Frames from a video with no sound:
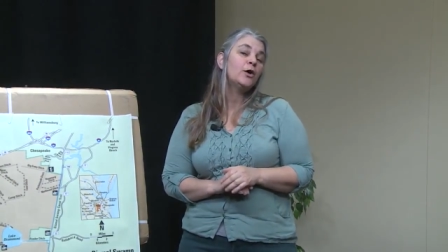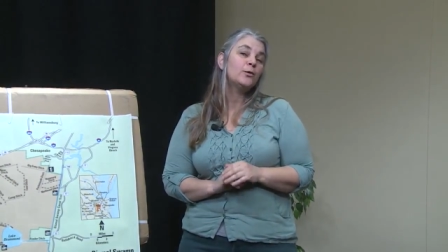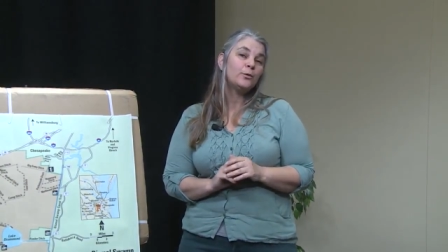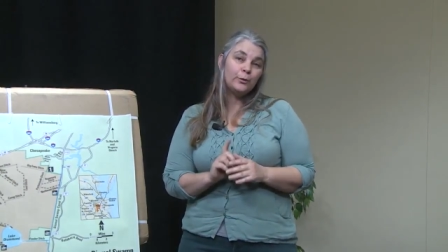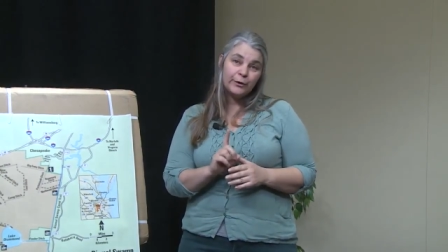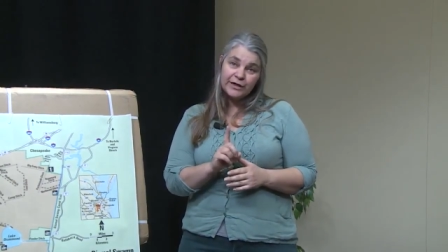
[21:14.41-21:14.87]

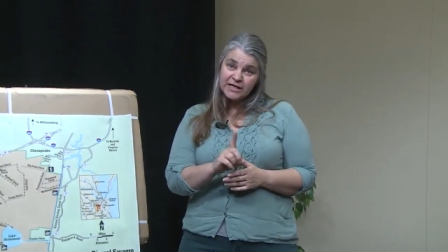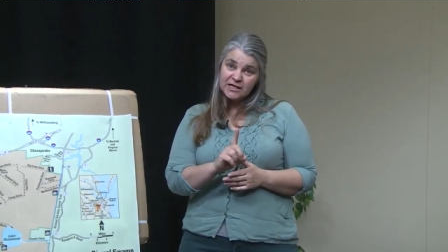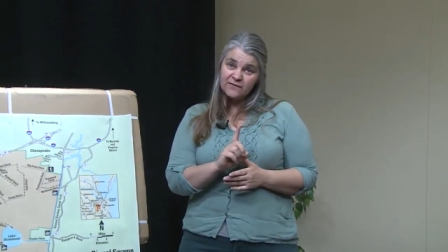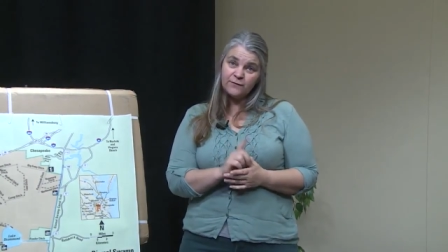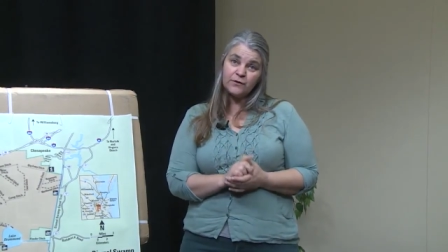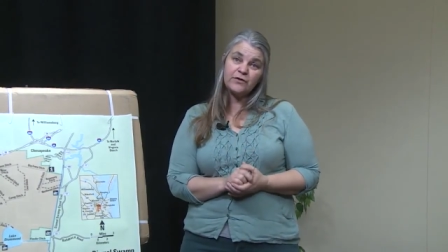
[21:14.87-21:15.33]

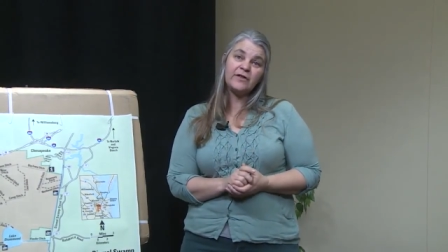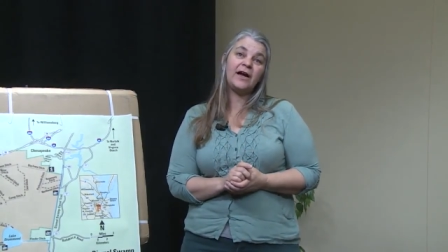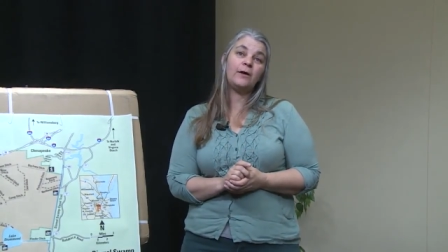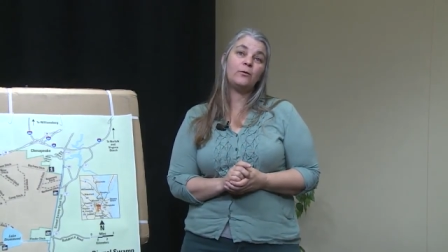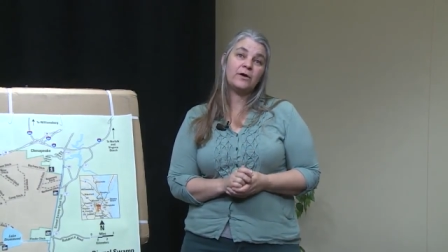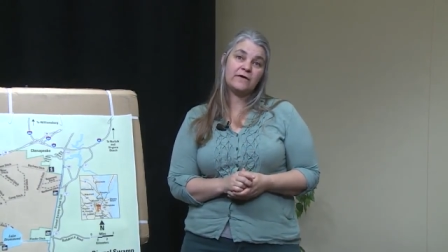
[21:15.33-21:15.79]
Reason for
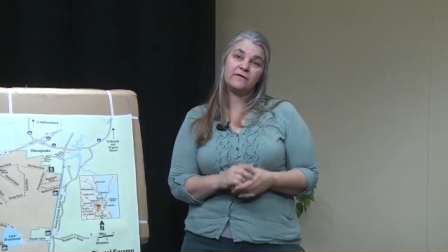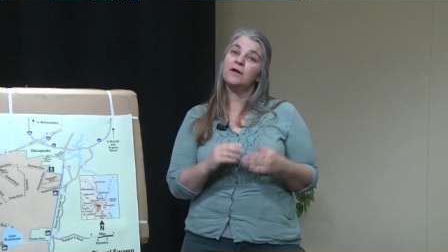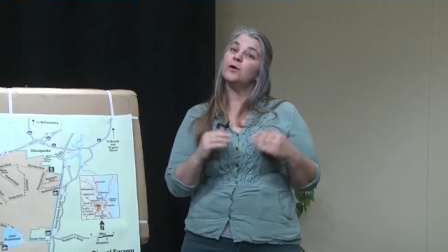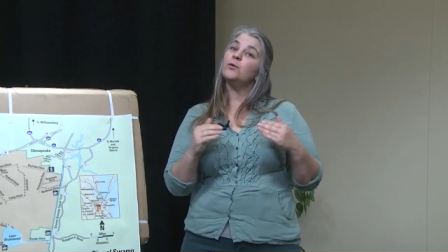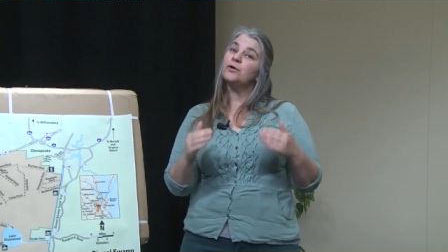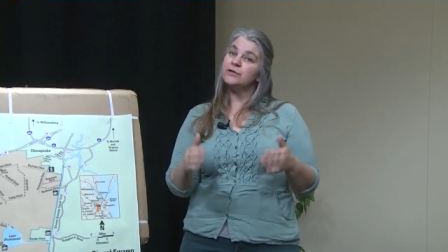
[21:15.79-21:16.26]
that was
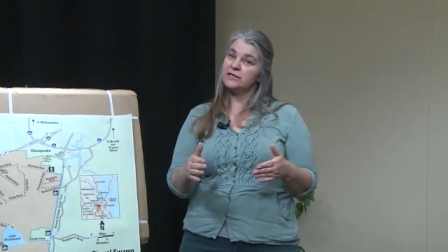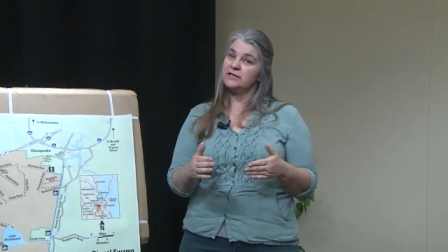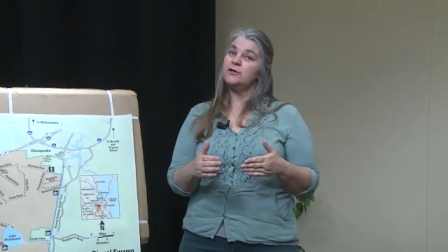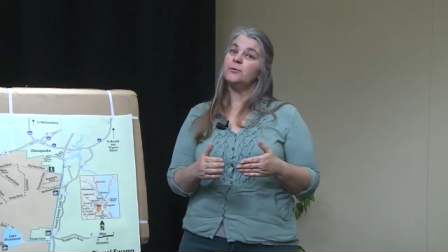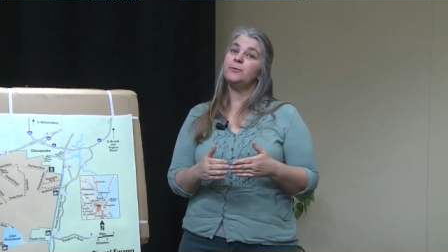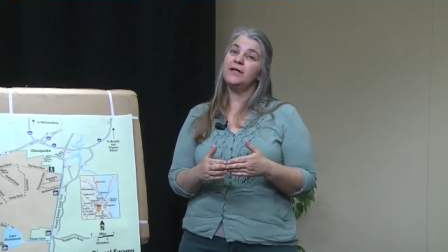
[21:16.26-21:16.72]
there were
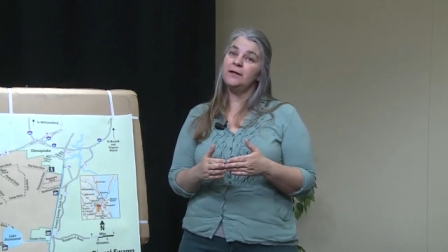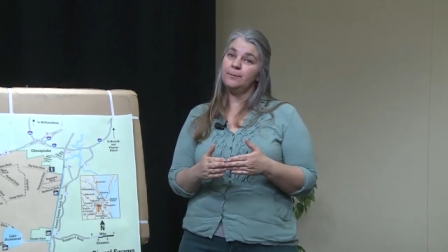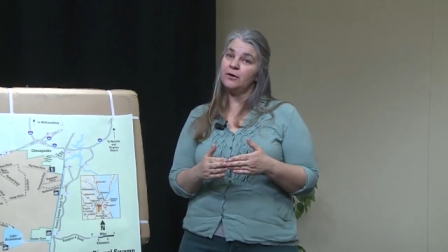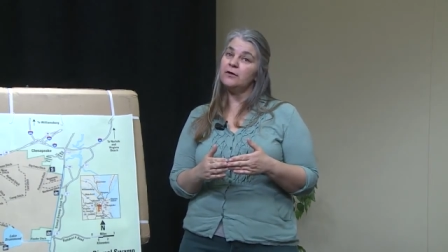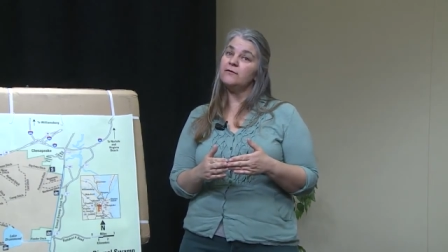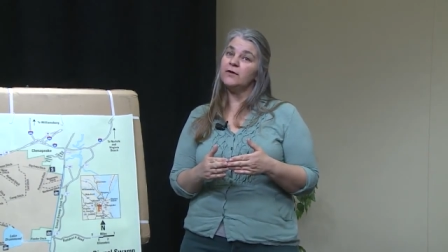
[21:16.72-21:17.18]
still
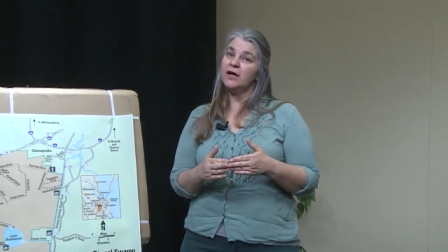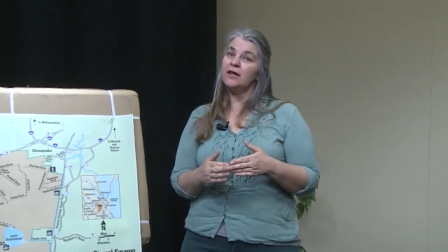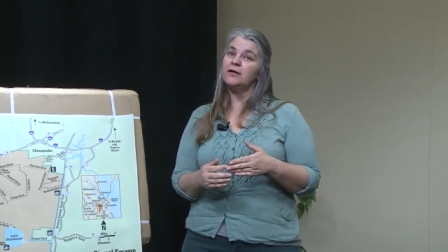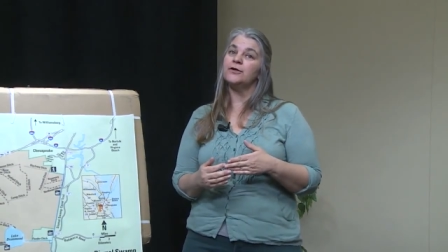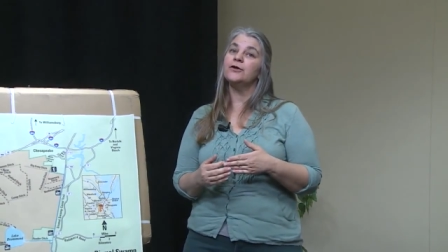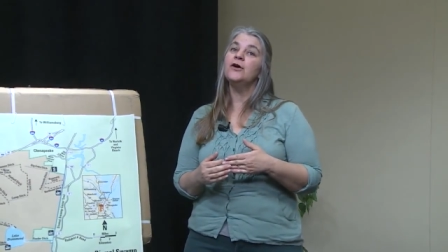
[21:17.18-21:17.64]
people of
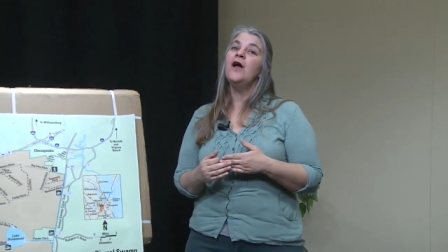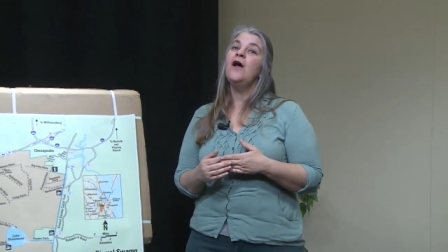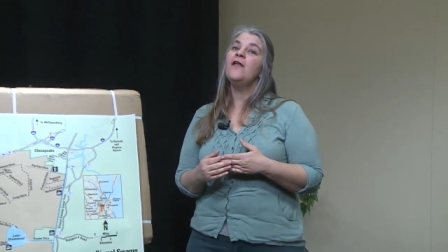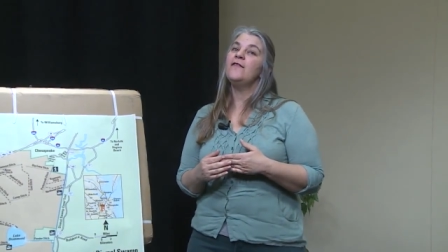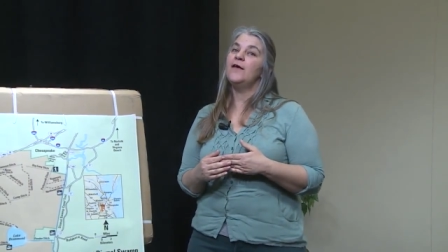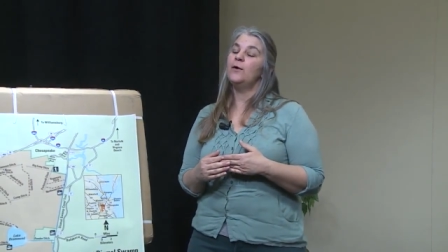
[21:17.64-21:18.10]
color
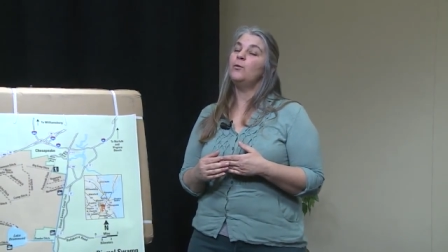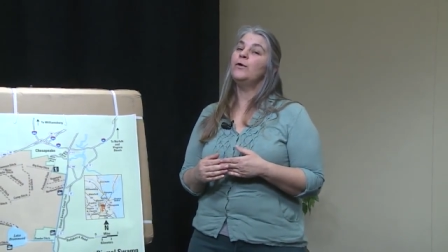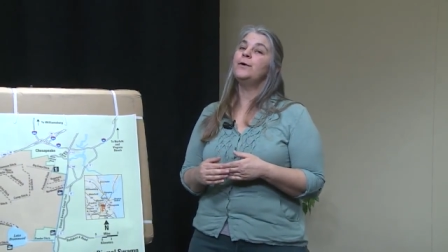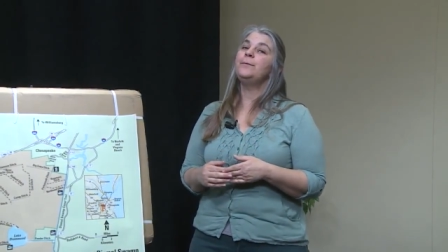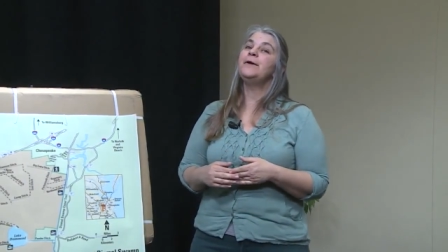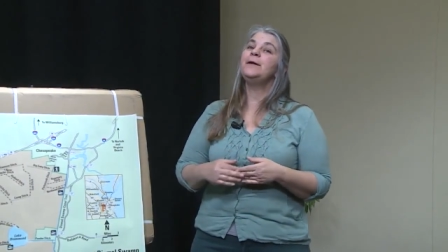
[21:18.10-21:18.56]
that
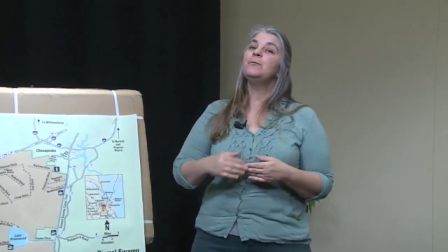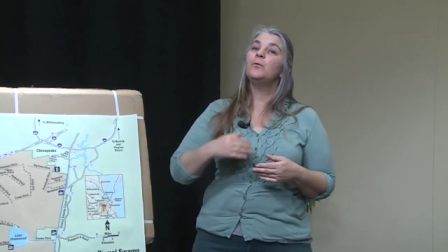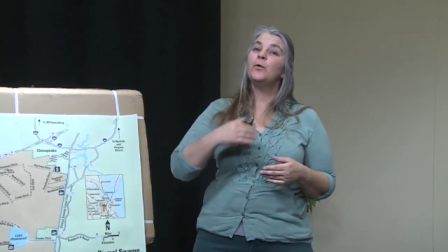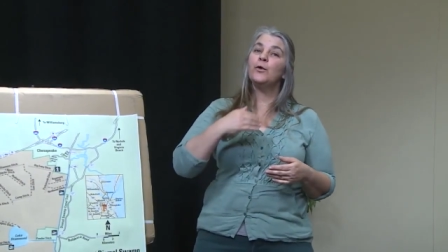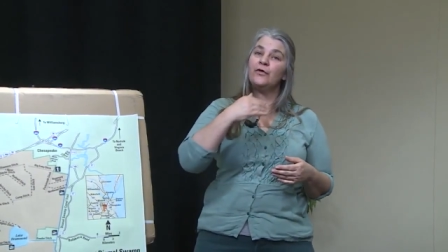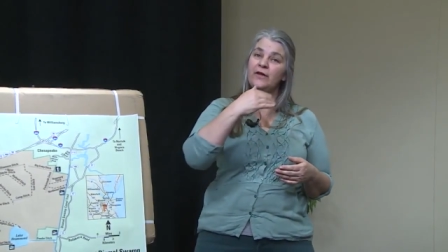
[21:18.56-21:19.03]
would be
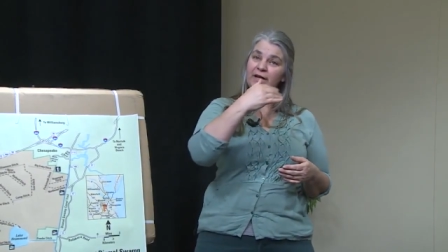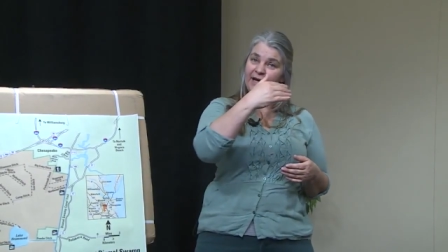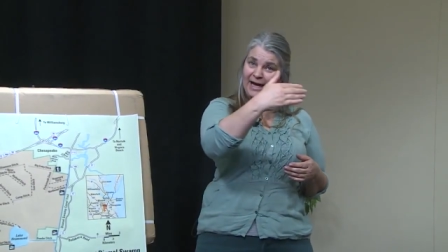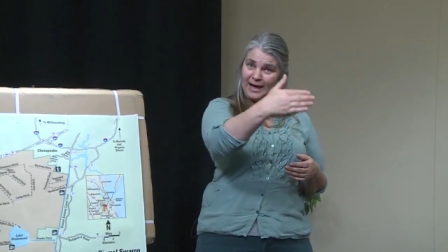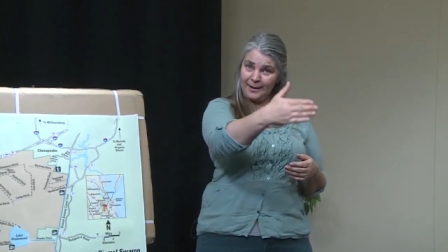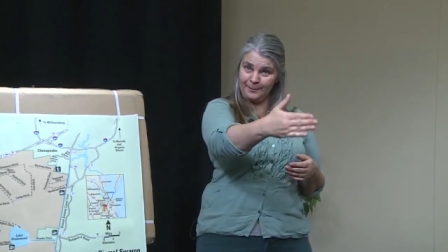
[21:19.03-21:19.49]
more than
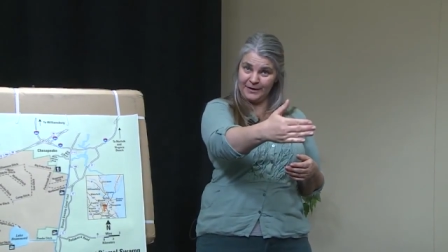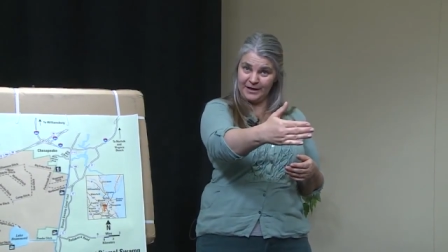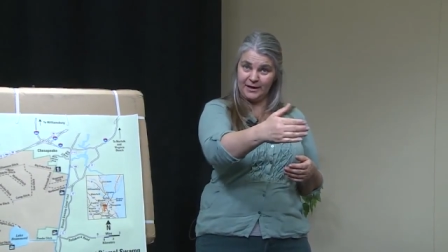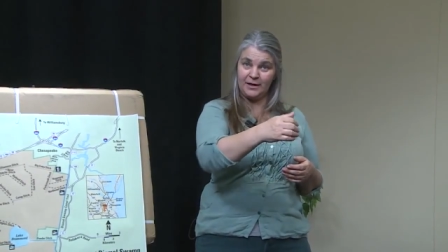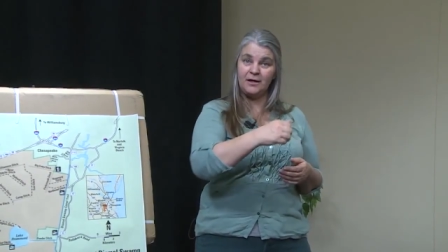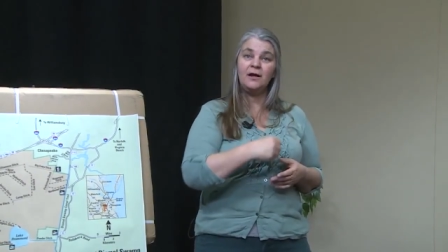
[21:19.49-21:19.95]

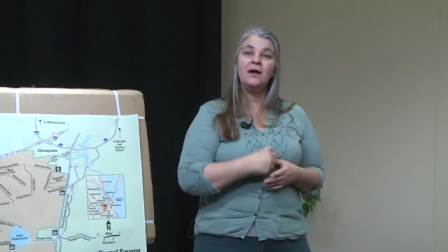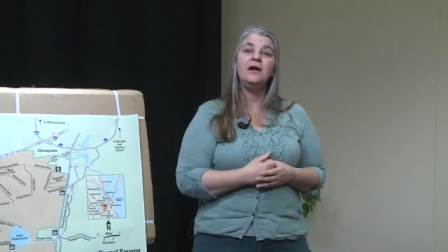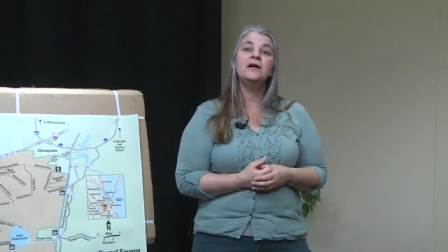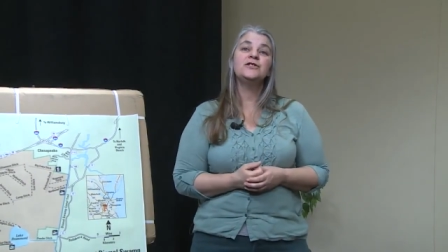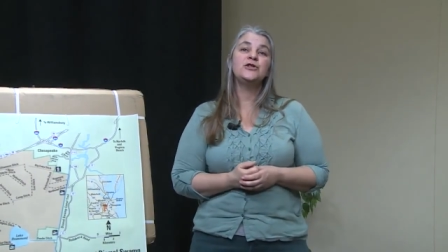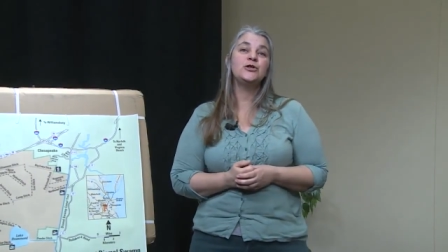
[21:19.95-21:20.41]
happy
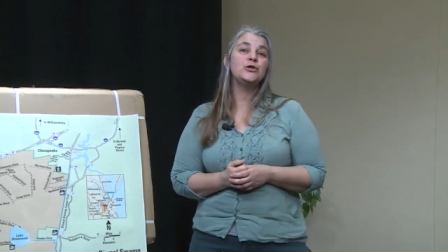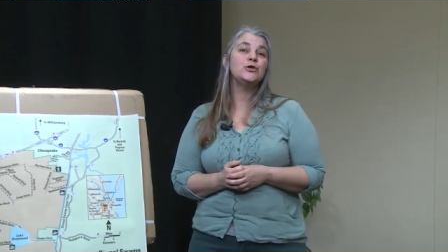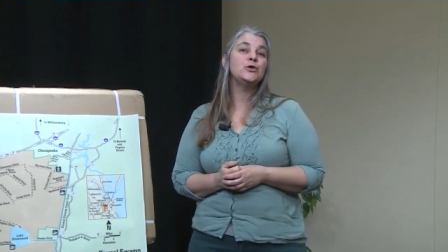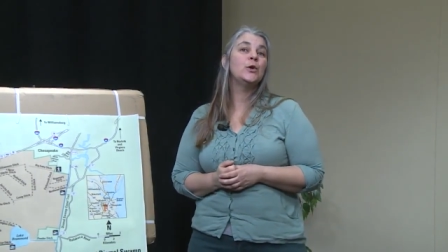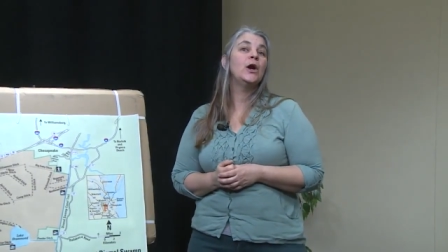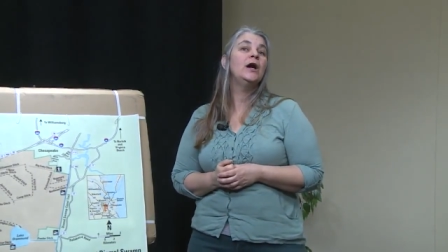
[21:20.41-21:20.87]

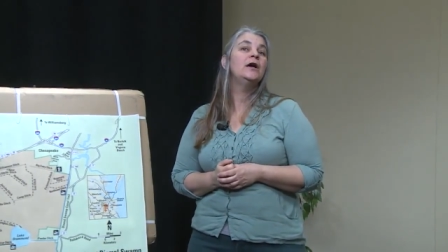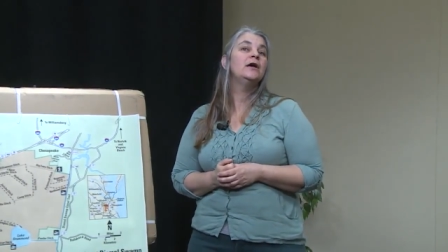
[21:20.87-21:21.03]
to